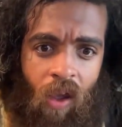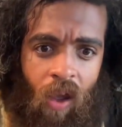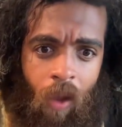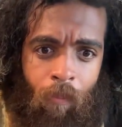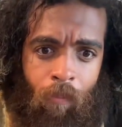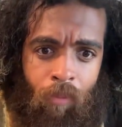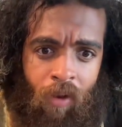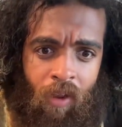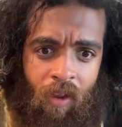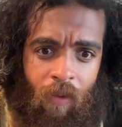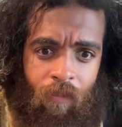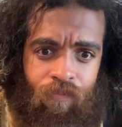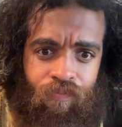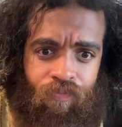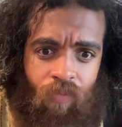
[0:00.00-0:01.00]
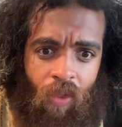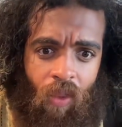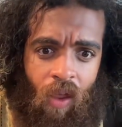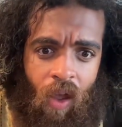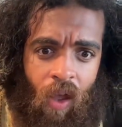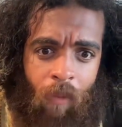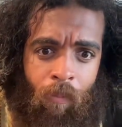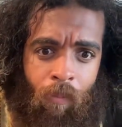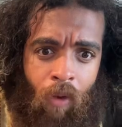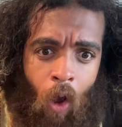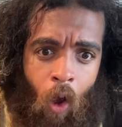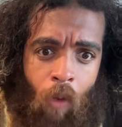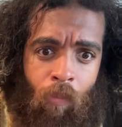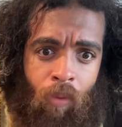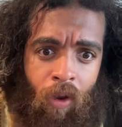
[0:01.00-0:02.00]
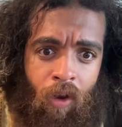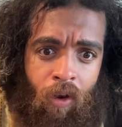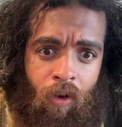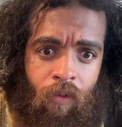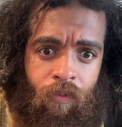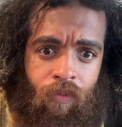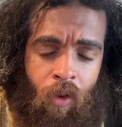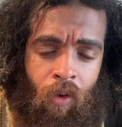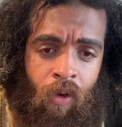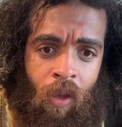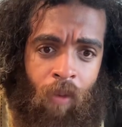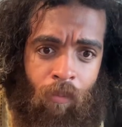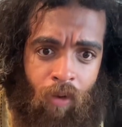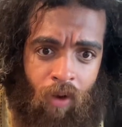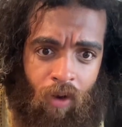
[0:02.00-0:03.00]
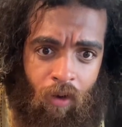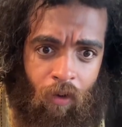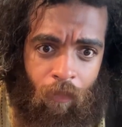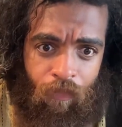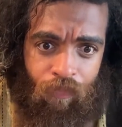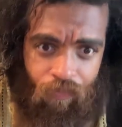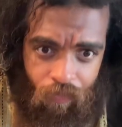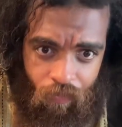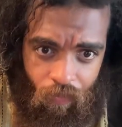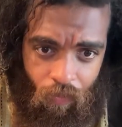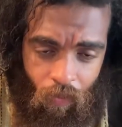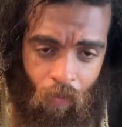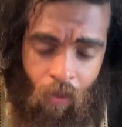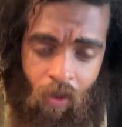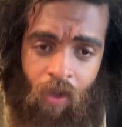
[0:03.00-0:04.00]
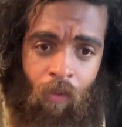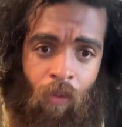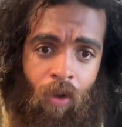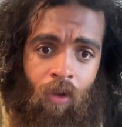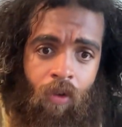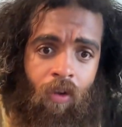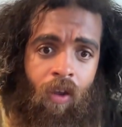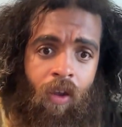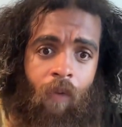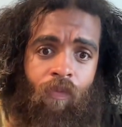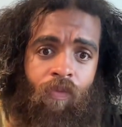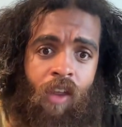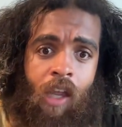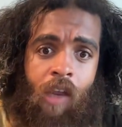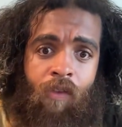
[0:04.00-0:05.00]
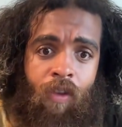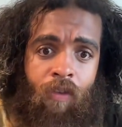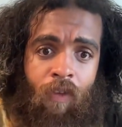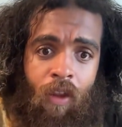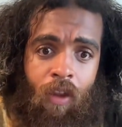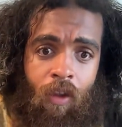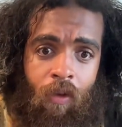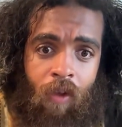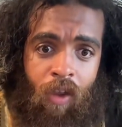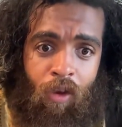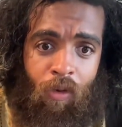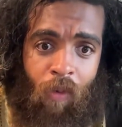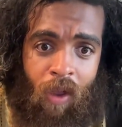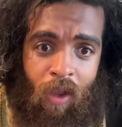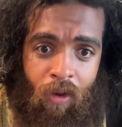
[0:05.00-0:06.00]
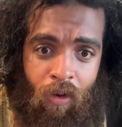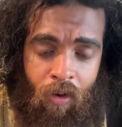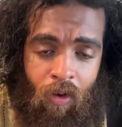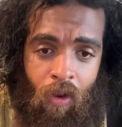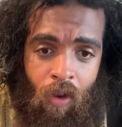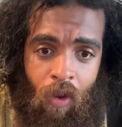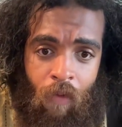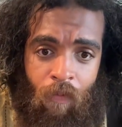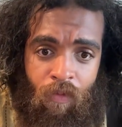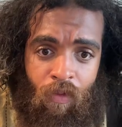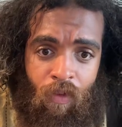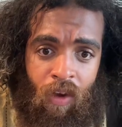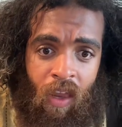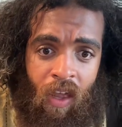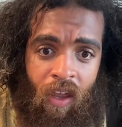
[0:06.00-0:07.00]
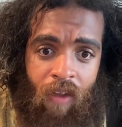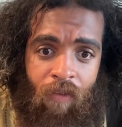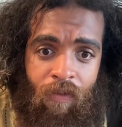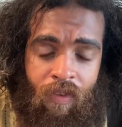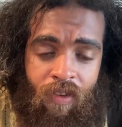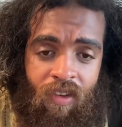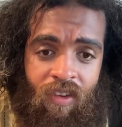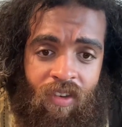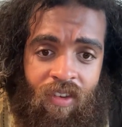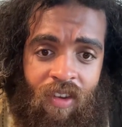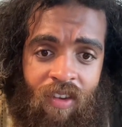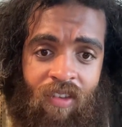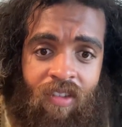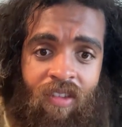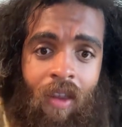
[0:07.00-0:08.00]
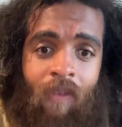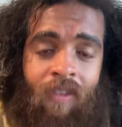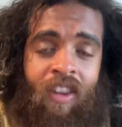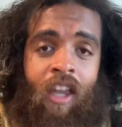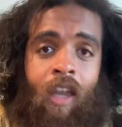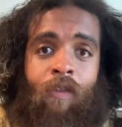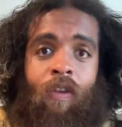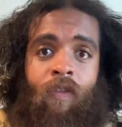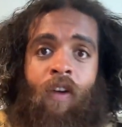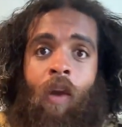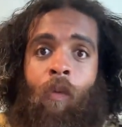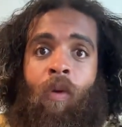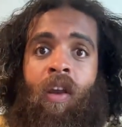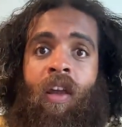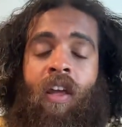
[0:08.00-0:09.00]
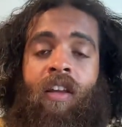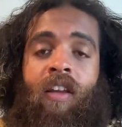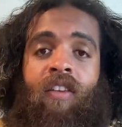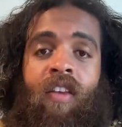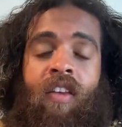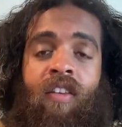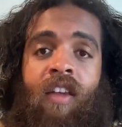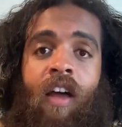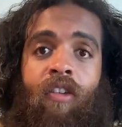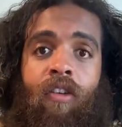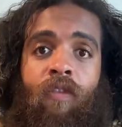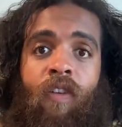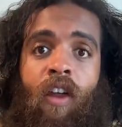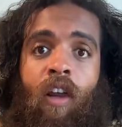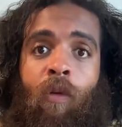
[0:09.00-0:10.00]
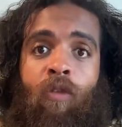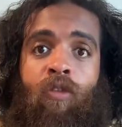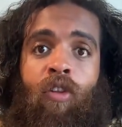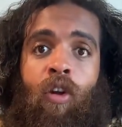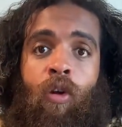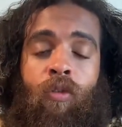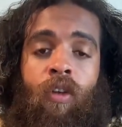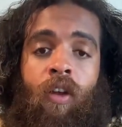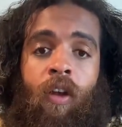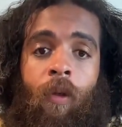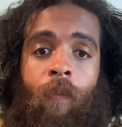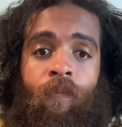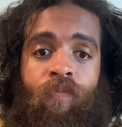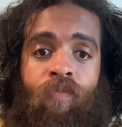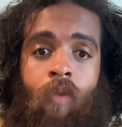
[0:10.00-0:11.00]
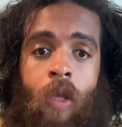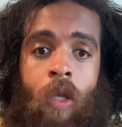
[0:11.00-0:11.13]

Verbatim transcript: Humbrick, homebreaker or numbreaker. What in the world? Okay, thank you for the follow and creator life 67. Thank you for the follow. We're gonna get to 10,000 followers in no time.